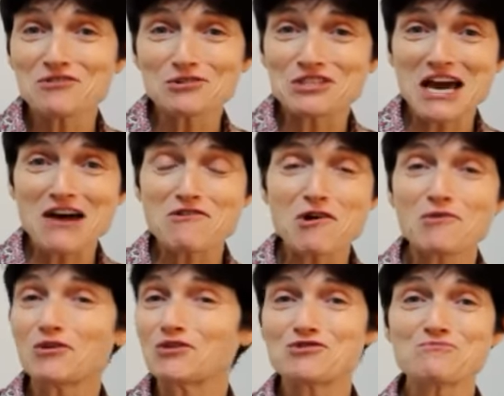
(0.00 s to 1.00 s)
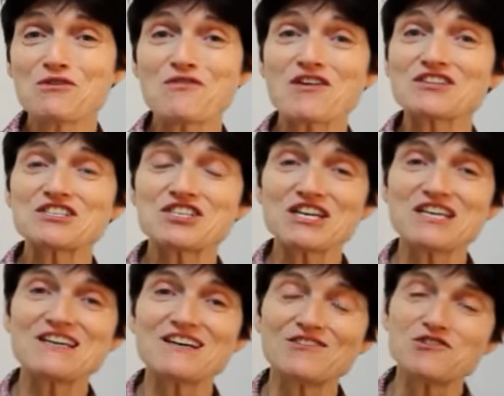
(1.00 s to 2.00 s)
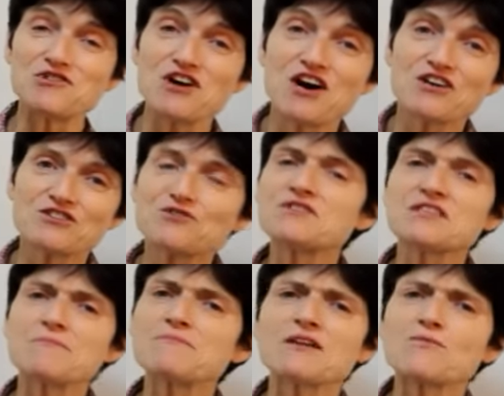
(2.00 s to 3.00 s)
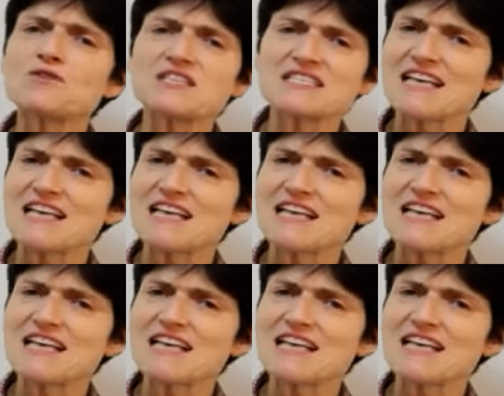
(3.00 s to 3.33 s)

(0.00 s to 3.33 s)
or tarot or numerology or do something with